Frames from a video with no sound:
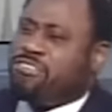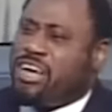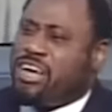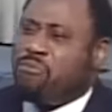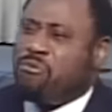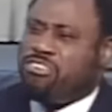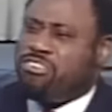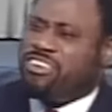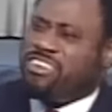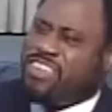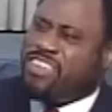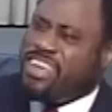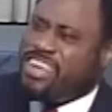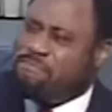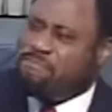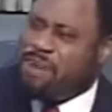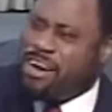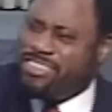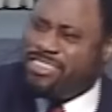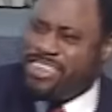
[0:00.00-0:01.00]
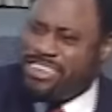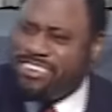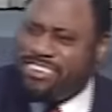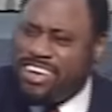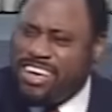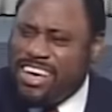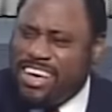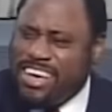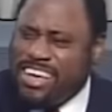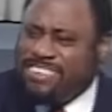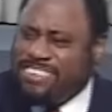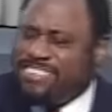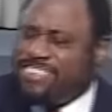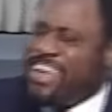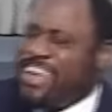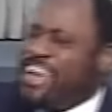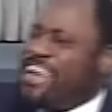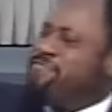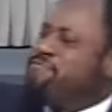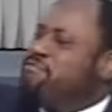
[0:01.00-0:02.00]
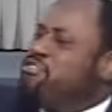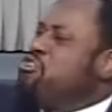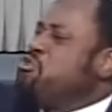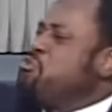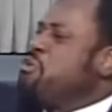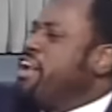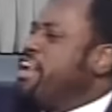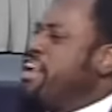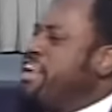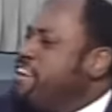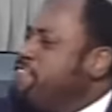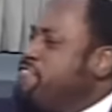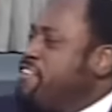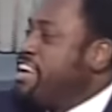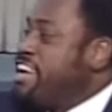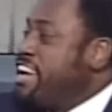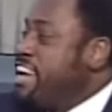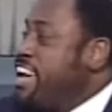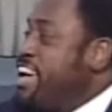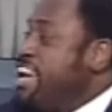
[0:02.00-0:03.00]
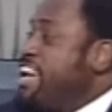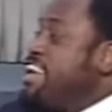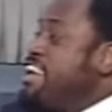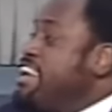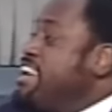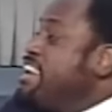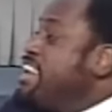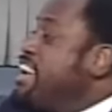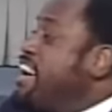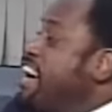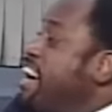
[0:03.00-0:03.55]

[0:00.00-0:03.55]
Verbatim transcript: Now I want you to think about this. He said you were living in